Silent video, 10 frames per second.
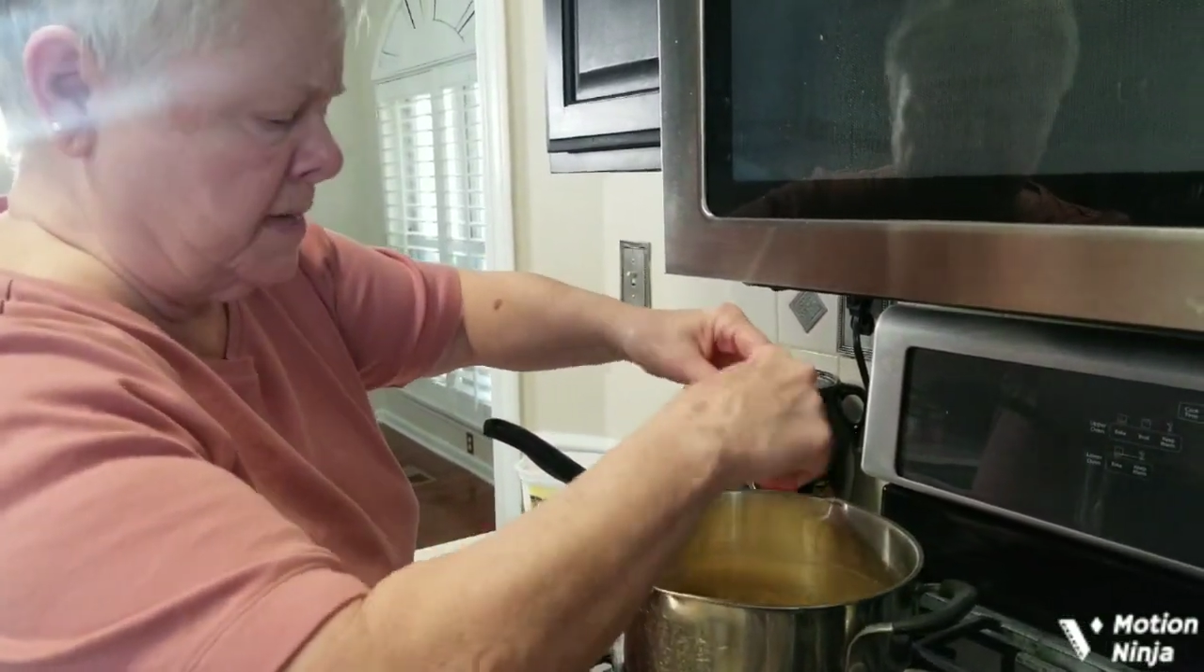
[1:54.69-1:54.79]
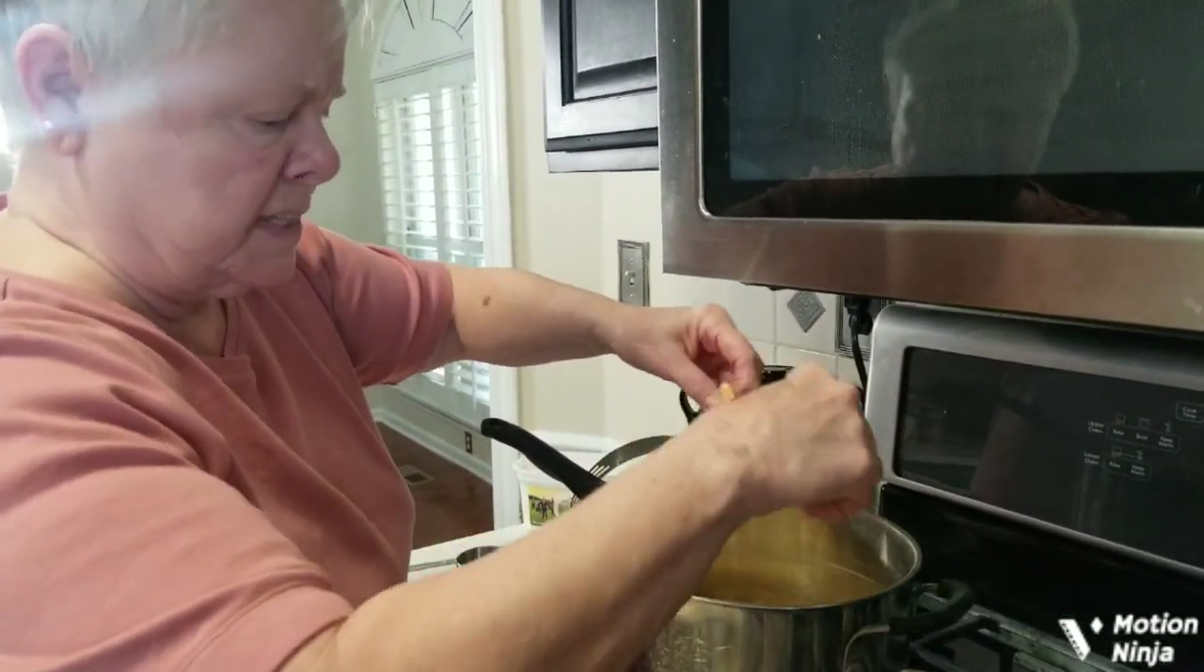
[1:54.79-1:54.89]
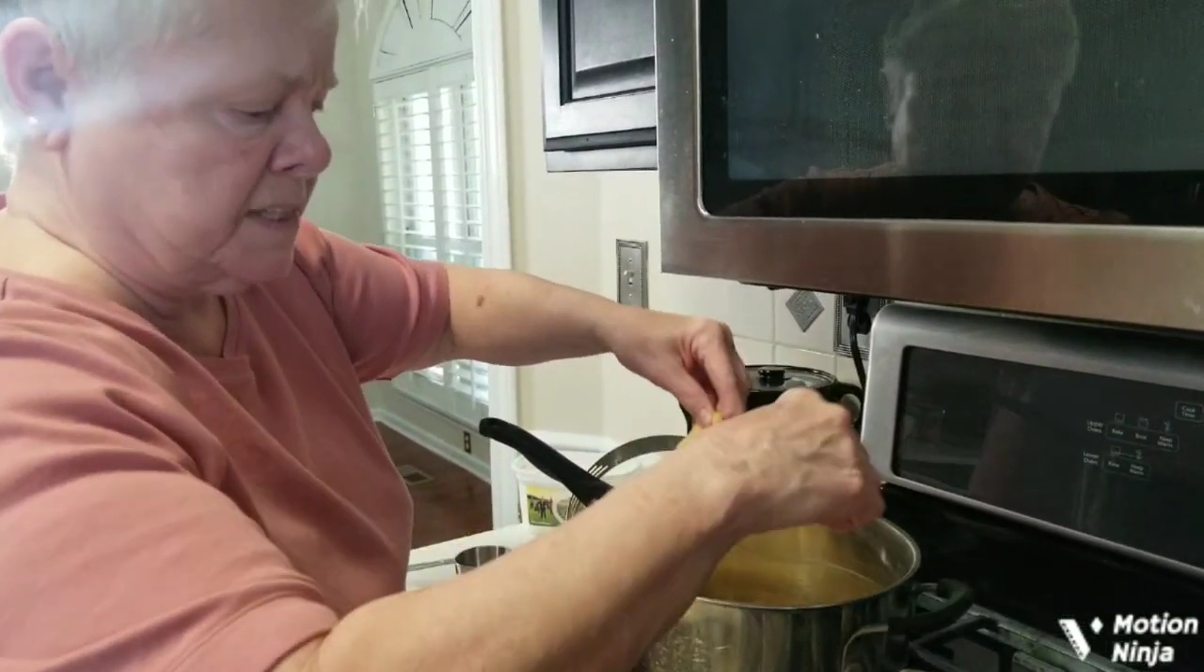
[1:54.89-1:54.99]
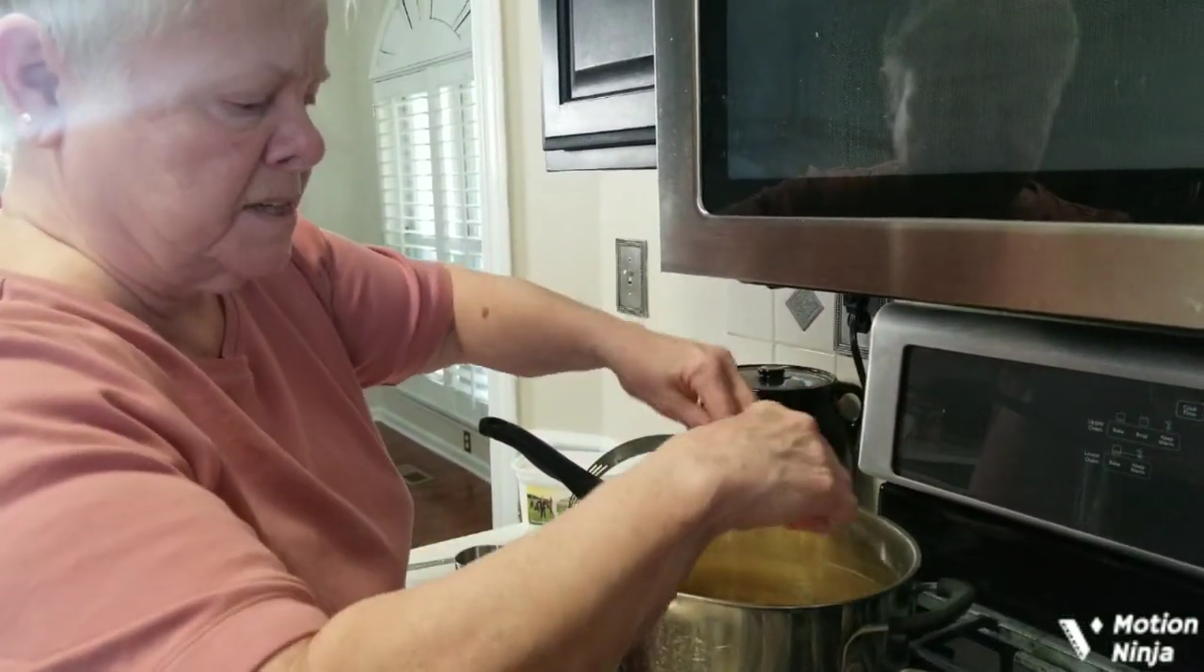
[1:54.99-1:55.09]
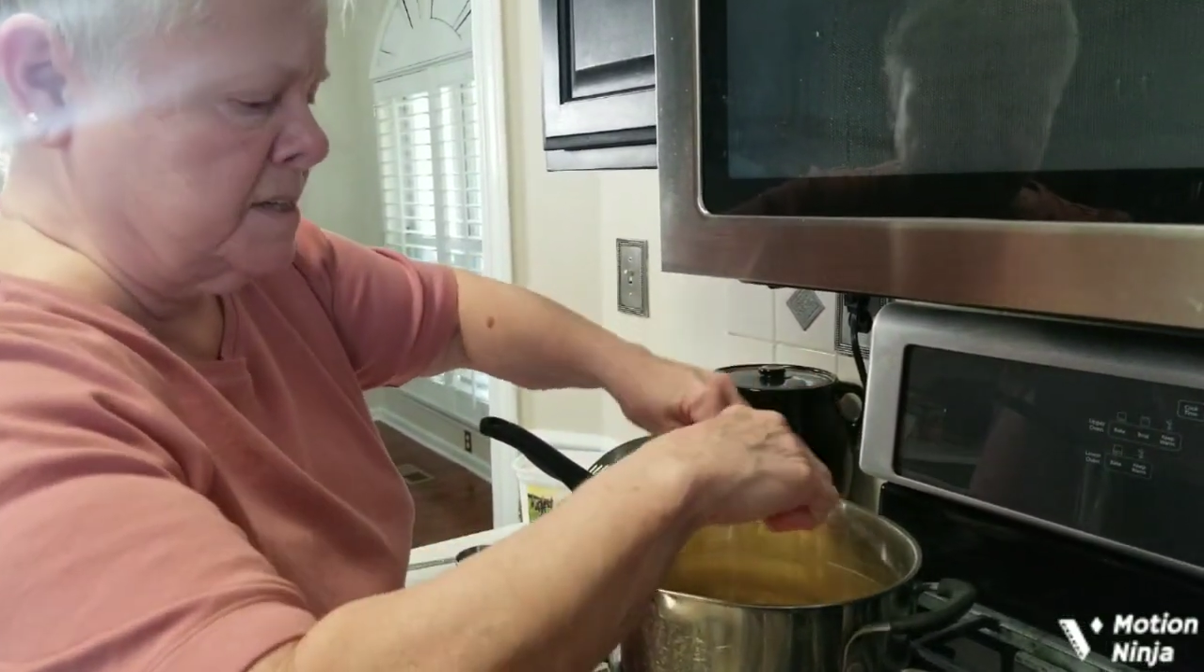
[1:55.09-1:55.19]

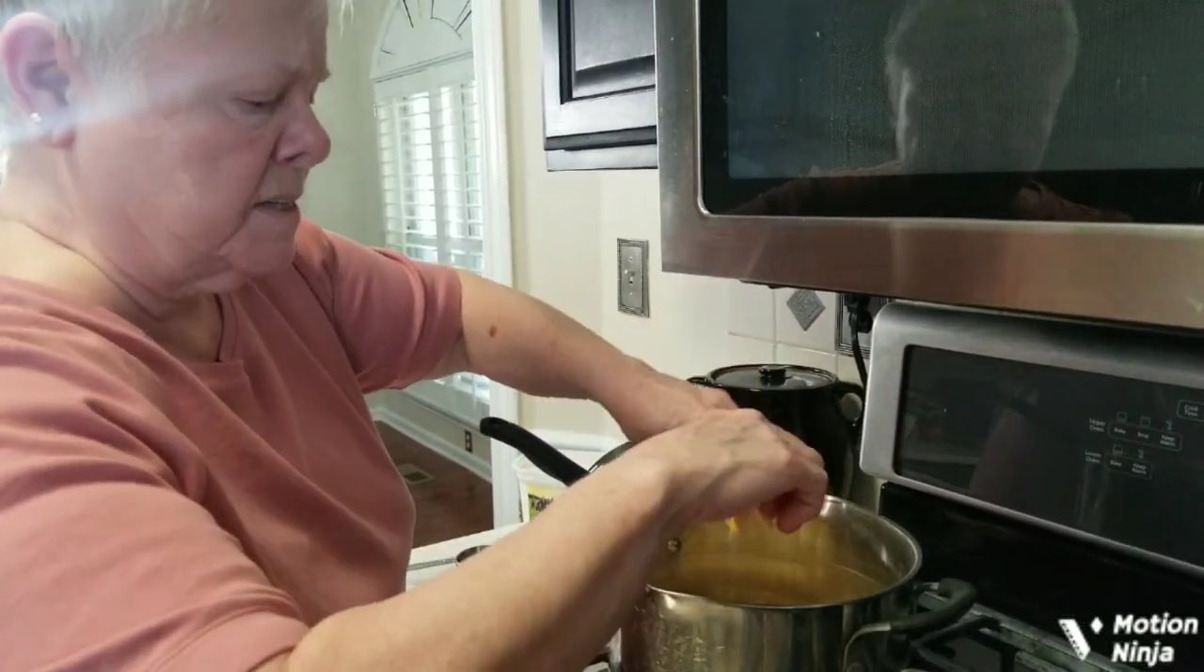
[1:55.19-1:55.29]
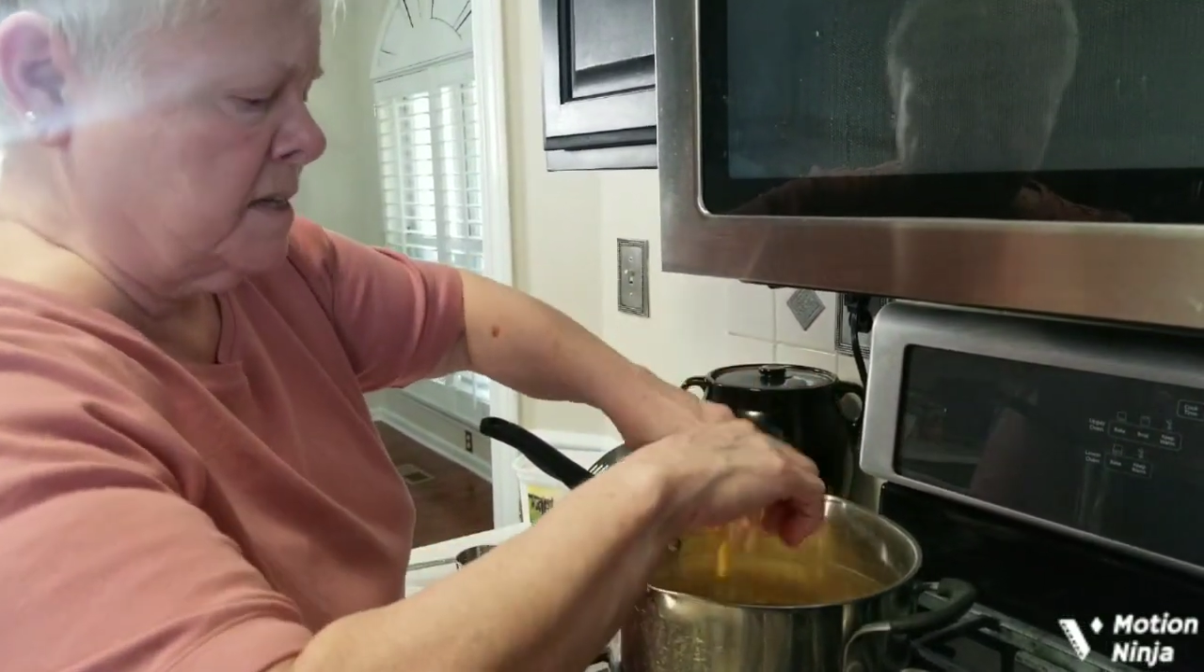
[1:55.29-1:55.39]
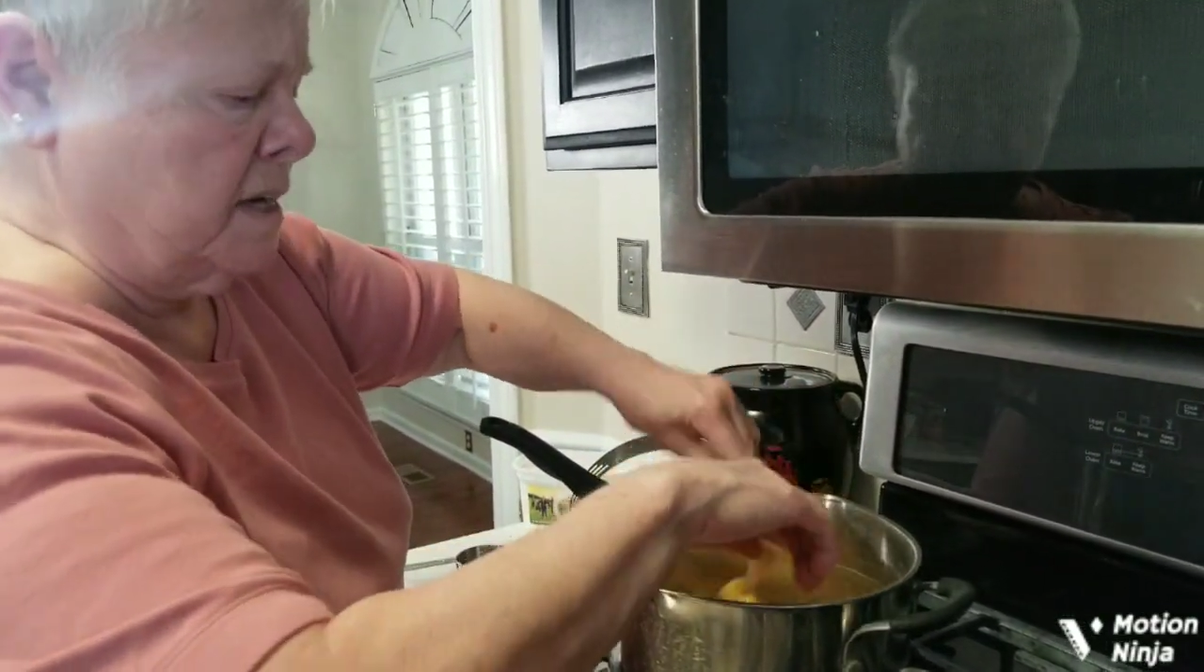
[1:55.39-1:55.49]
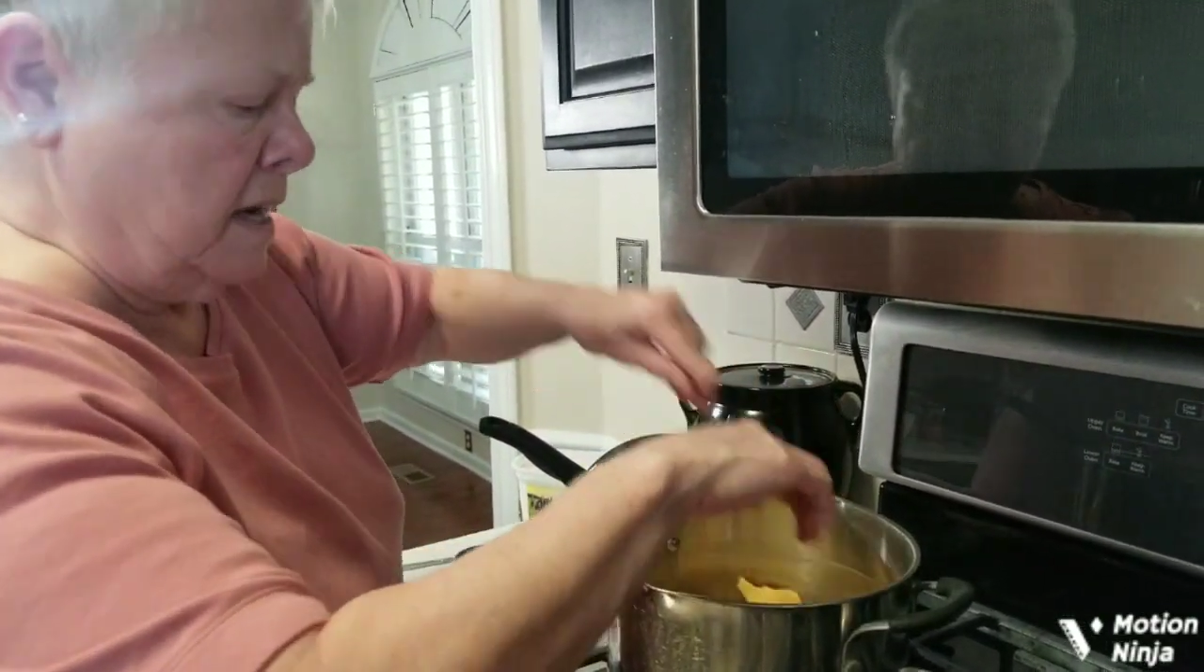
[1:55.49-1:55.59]
mixes,